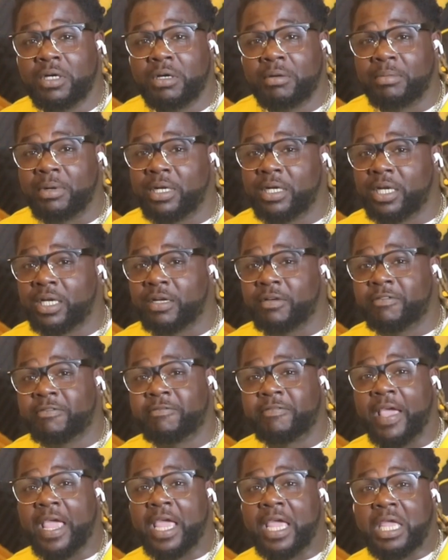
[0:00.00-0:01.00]
My nigga
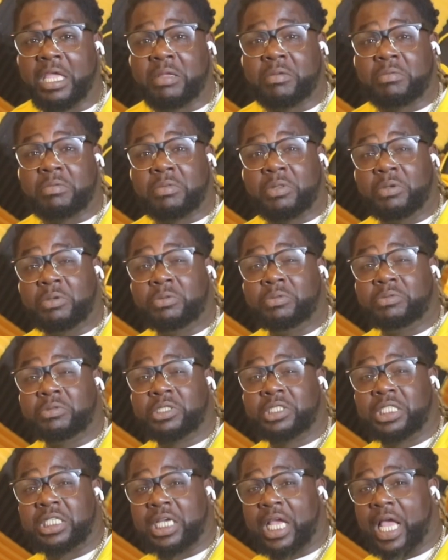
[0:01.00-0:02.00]
Faye, Blue,
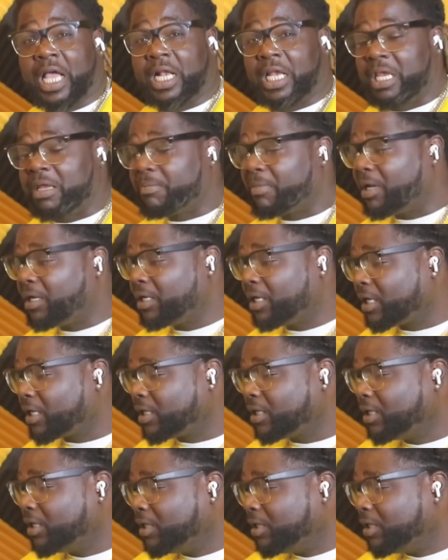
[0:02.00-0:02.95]
Gianni, my nigga.